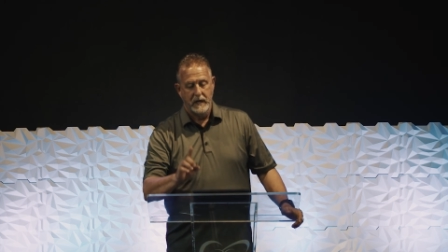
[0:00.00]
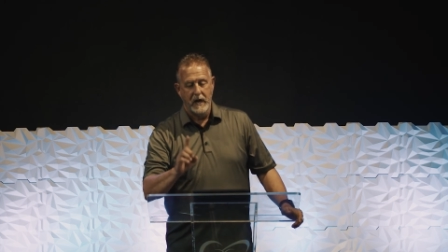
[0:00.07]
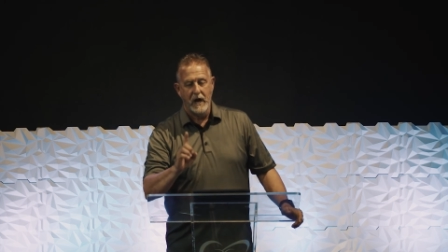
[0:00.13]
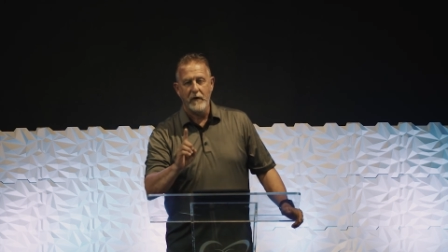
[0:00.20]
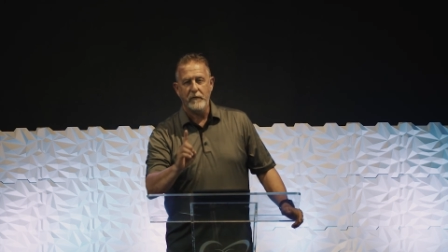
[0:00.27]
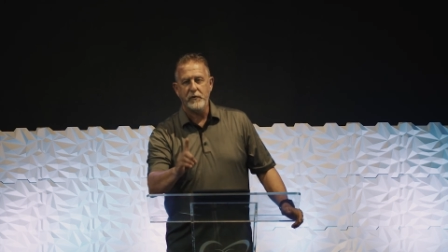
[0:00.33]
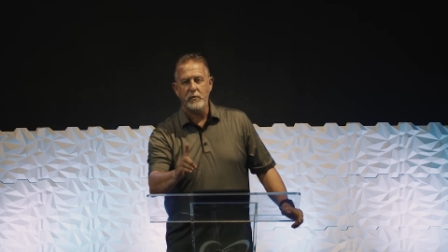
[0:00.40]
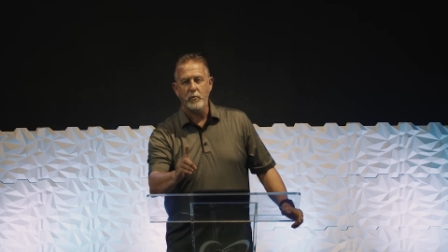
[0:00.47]

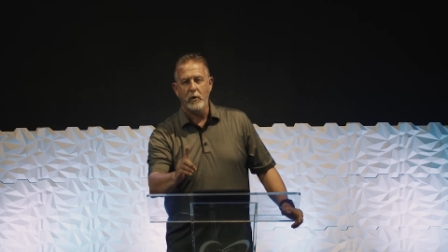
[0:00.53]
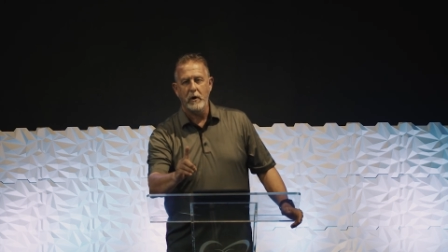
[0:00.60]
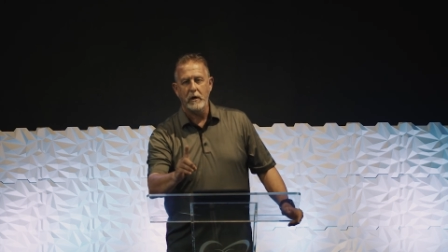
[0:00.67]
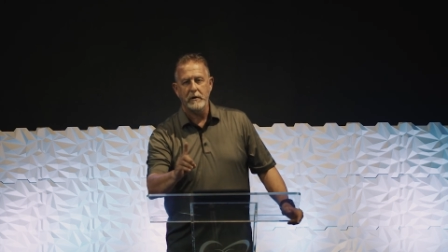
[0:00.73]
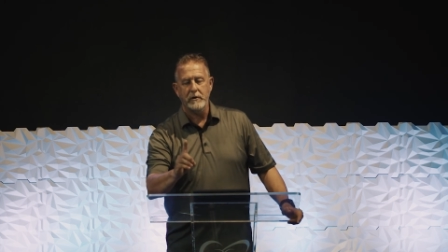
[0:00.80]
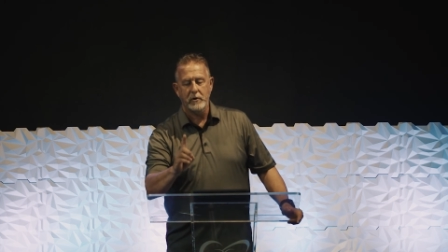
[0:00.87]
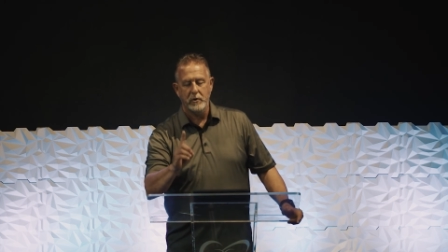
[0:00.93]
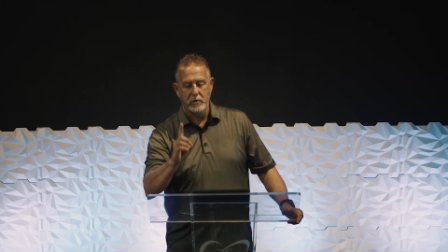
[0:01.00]

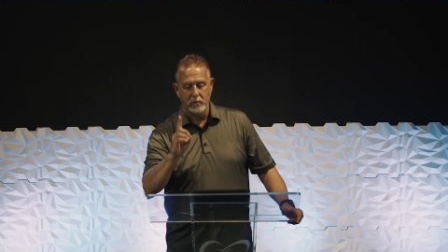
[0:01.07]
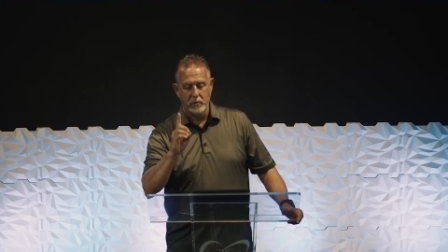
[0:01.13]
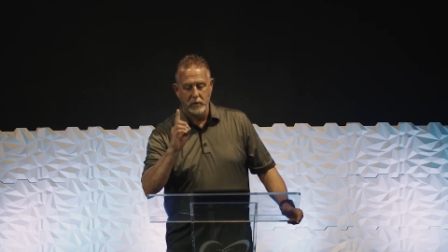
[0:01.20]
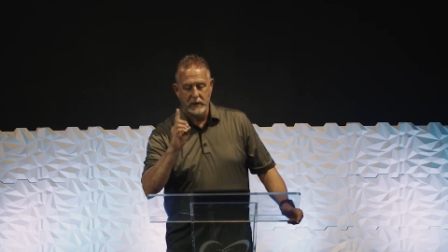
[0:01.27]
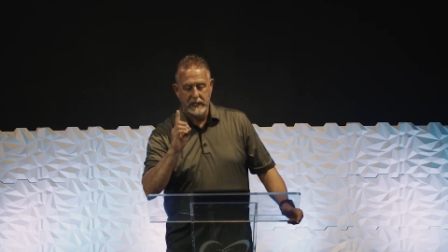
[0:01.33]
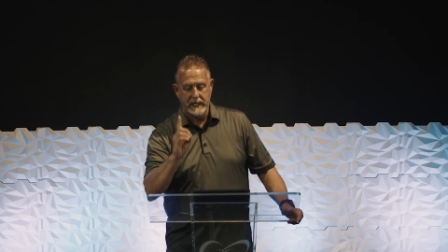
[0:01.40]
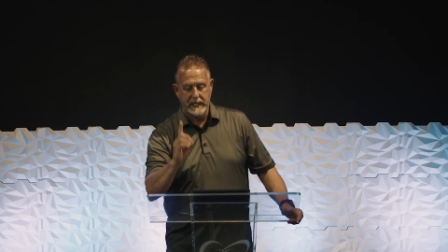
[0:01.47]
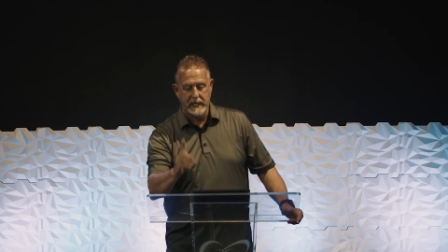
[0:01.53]
Everyone who
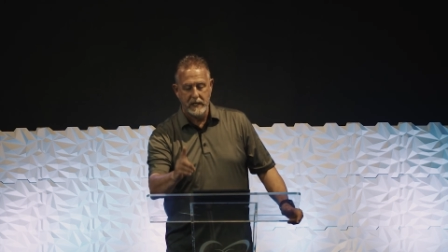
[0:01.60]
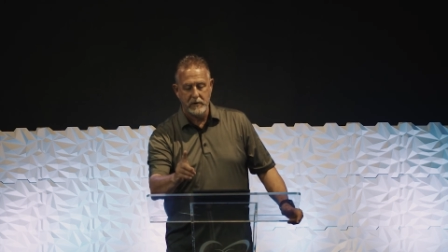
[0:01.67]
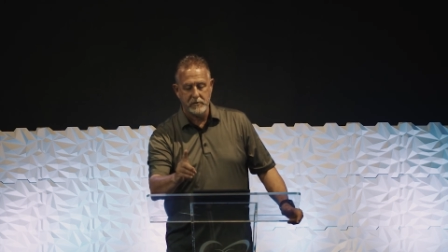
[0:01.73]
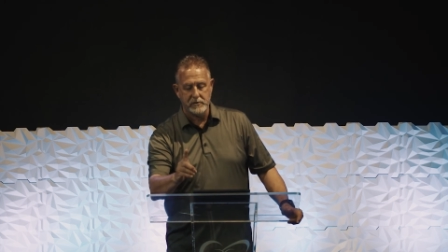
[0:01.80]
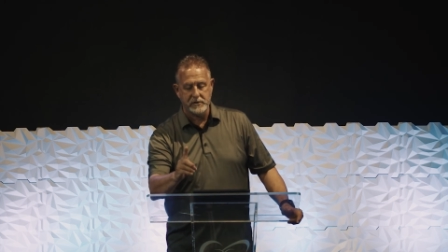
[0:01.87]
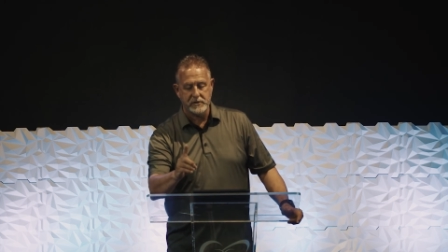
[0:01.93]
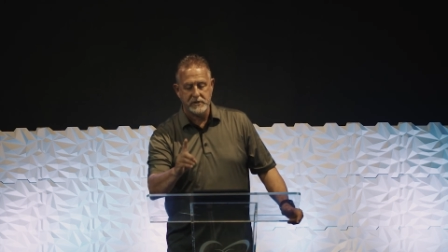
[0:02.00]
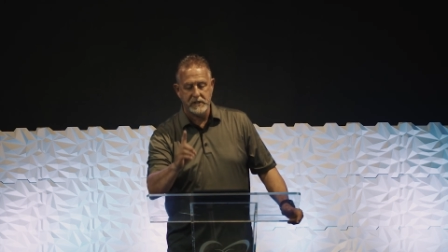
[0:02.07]

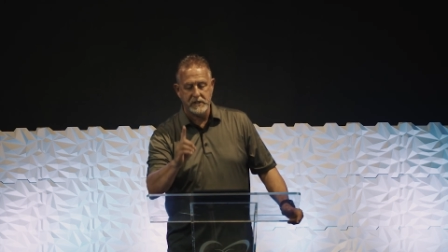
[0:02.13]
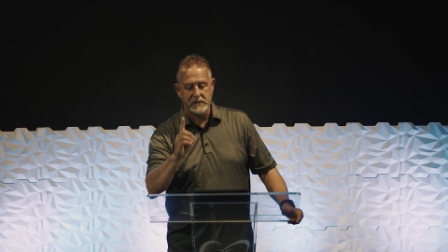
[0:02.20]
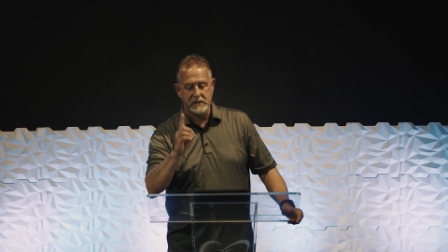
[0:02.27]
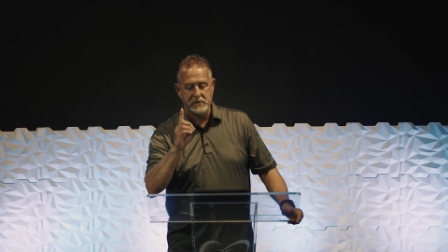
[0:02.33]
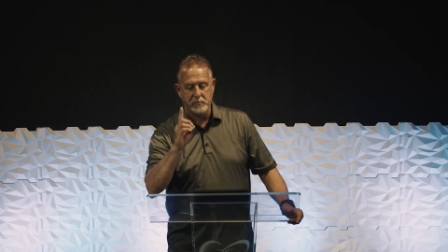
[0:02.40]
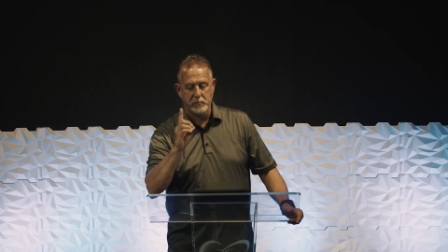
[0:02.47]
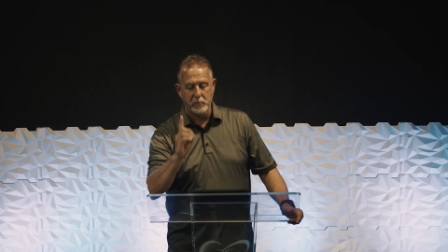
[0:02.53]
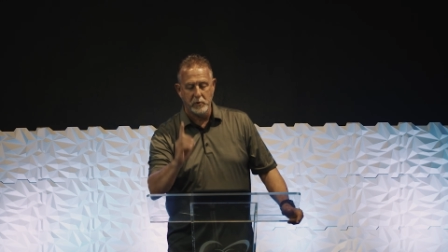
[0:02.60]
hears
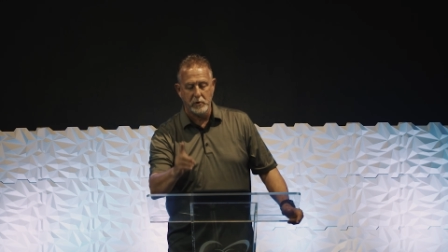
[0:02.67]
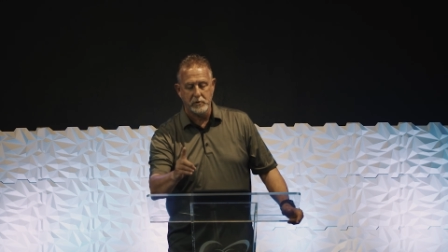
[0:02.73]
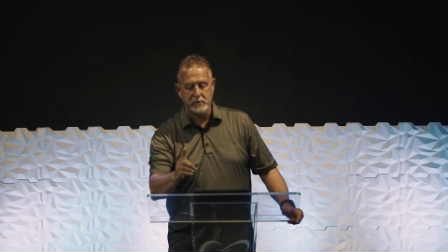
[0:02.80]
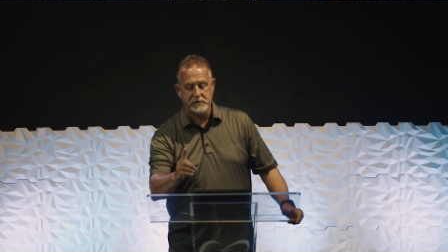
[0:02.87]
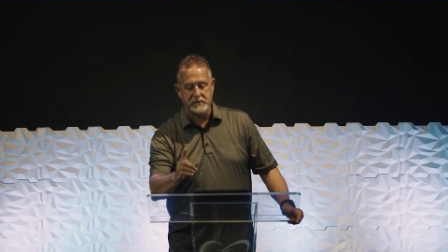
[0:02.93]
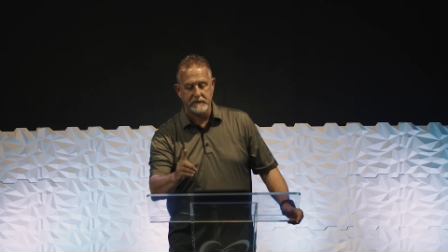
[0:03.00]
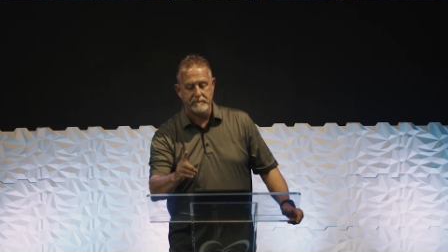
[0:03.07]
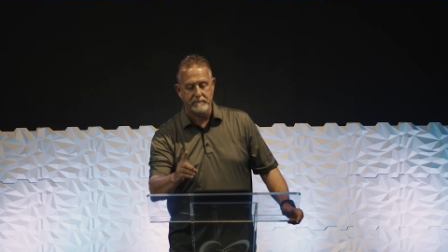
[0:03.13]
these
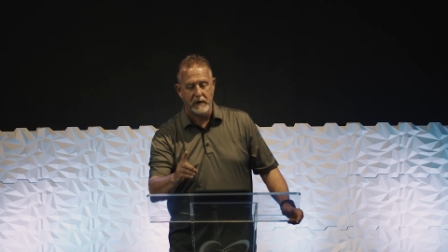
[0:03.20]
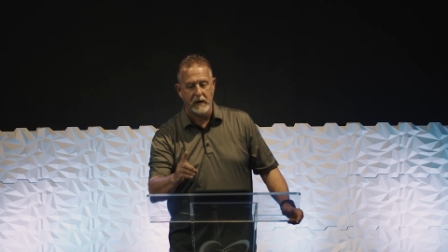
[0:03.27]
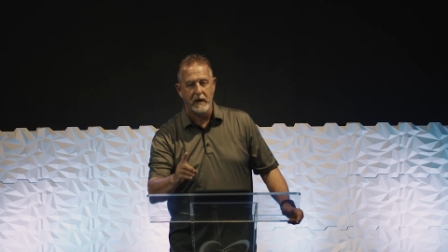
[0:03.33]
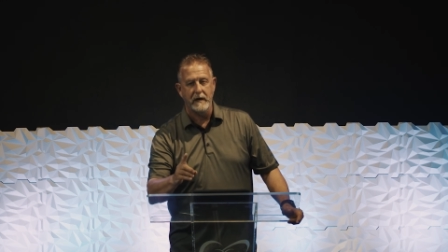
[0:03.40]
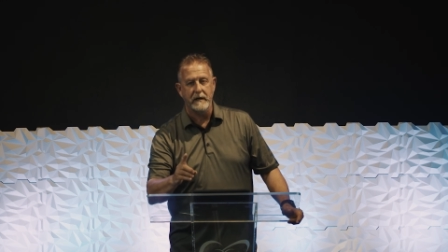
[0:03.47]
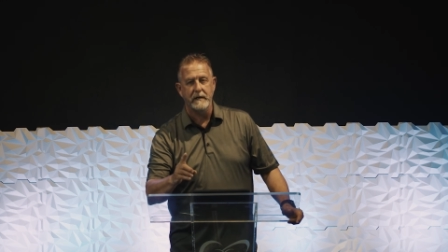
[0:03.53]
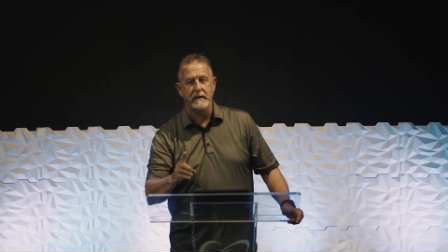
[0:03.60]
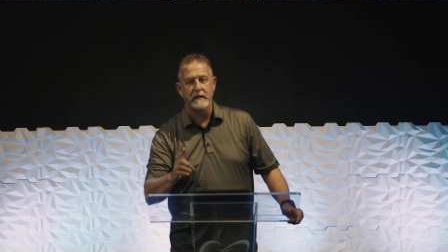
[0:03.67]
words of
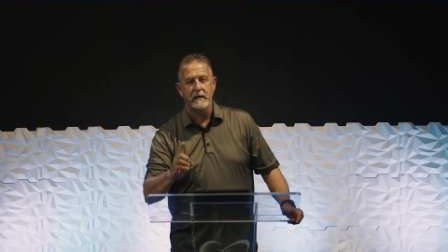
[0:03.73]
mine